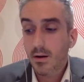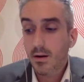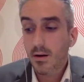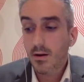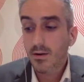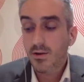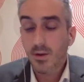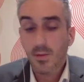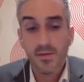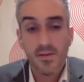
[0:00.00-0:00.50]

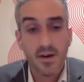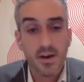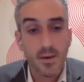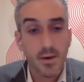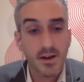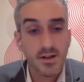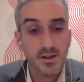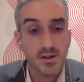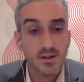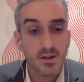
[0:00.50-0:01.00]
job
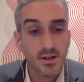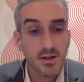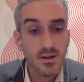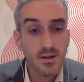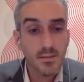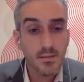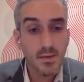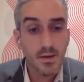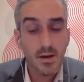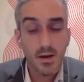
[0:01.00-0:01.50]
evaluation
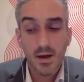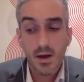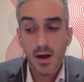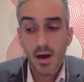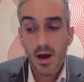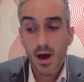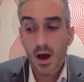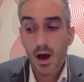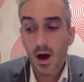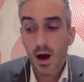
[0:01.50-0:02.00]
system.
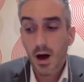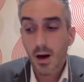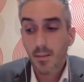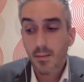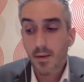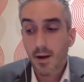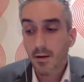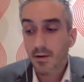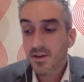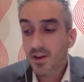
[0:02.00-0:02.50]

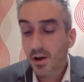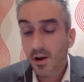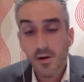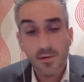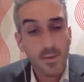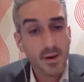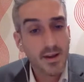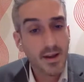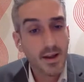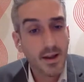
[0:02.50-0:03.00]
I'll start off
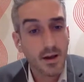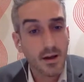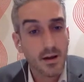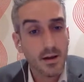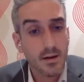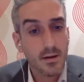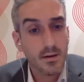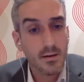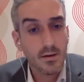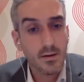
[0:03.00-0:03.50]
by telling
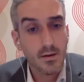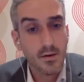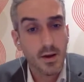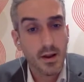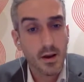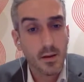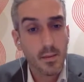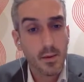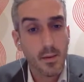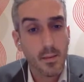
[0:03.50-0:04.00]
you a
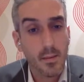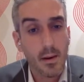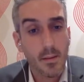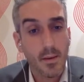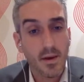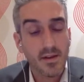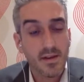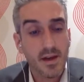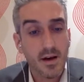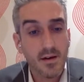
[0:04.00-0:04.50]
little bit about
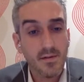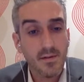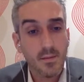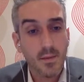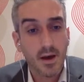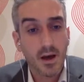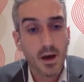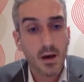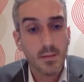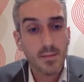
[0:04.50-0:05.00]
myself and
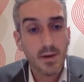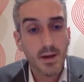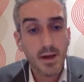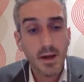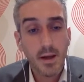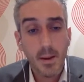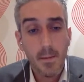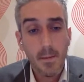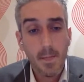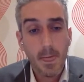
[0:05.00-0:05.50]
my company,
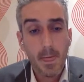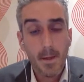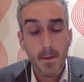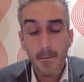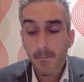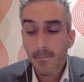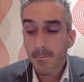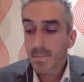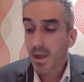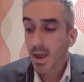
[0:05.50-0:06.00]

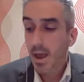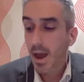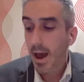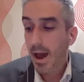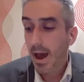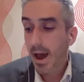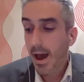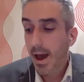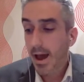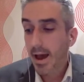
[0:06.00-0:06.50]

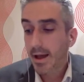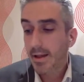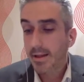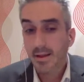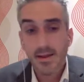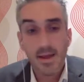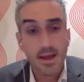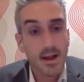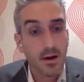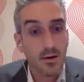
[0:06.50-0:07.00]
and
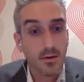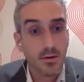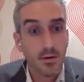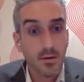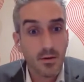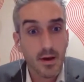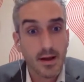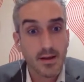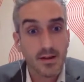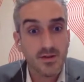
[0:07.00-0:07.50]
then I'll
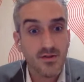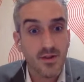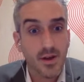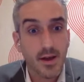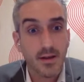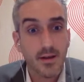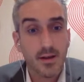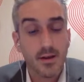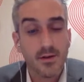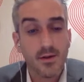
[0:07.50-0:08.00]
get straight
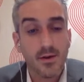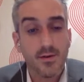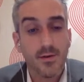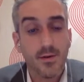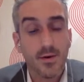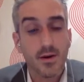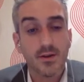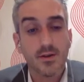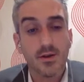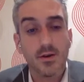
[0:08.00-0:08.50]
into the
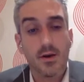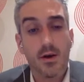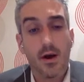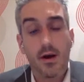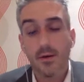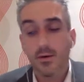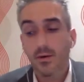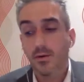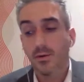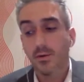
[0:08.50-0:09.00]
software and show you
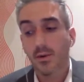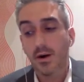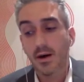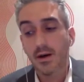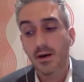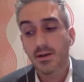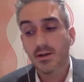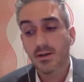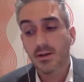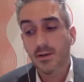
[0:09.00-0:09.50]
how it all
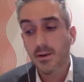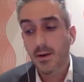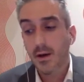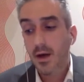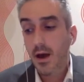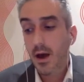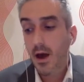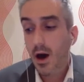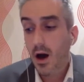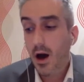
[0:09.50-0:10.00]
works.
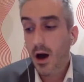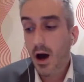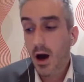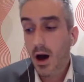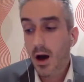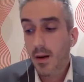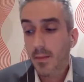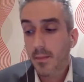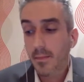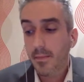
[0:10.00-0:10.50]

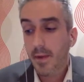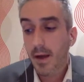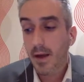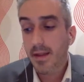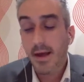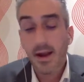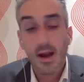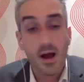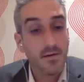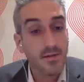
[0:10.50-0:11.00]
And
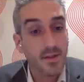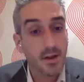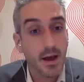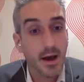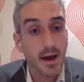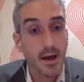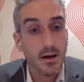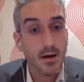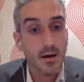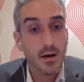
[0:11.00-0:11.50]
then after
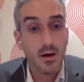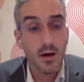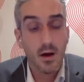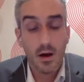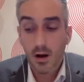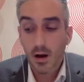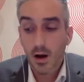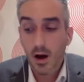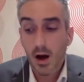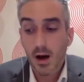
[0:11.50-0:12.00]
that,
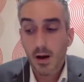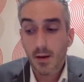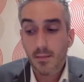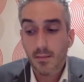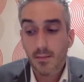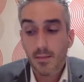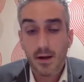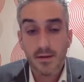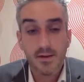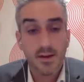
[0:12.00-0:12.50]

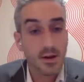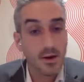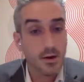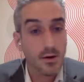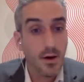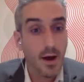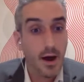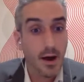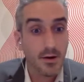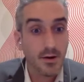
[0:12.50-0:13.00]
I'll tell
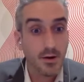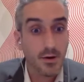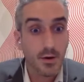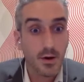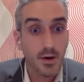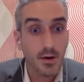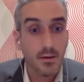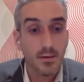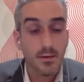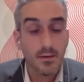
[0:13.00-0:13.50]
you how you
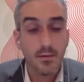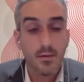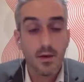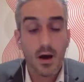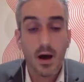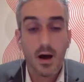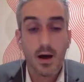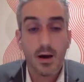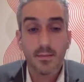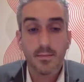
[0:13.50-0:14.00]
can
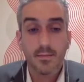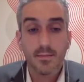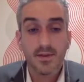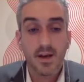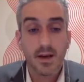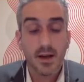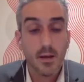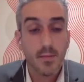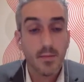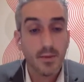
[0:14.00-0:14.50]

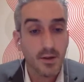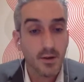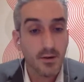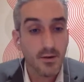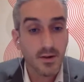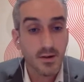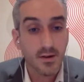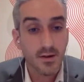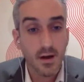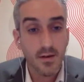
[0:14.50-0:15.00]
sign up and
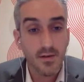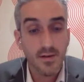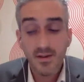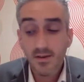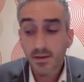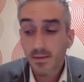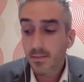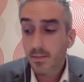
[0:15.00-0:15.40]
use the service.